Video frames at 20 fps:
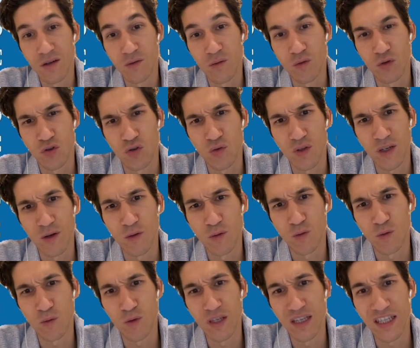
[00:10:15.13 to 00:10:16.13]
Or should I go
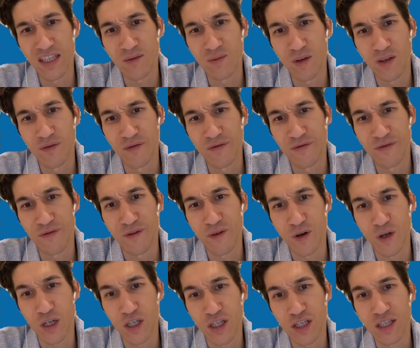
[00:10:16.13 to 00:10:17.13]
to this one
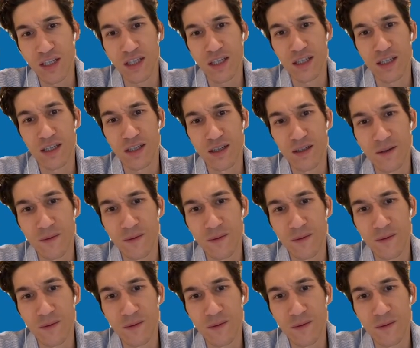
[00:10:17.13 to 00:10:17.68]
first?